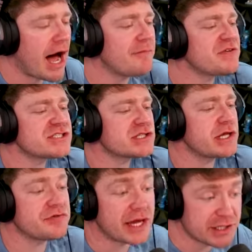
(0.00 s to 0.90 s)

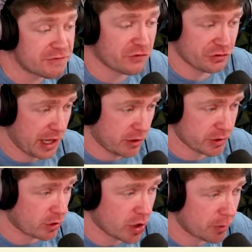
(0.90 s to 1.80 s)
obviously they differ there,
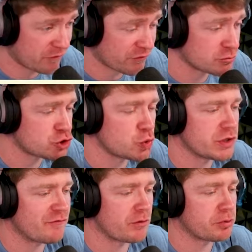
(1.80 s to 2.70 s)
you know, coming from two
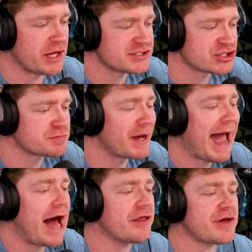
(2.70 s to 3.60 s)
different places, but
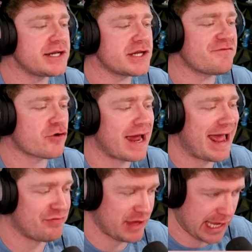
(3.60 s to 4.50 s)
how do they differ
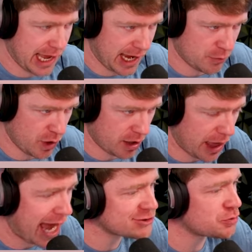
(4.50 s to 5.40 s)
in the game? Well,
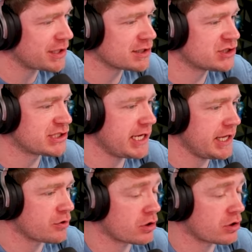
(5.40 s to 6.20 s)
as we can see here,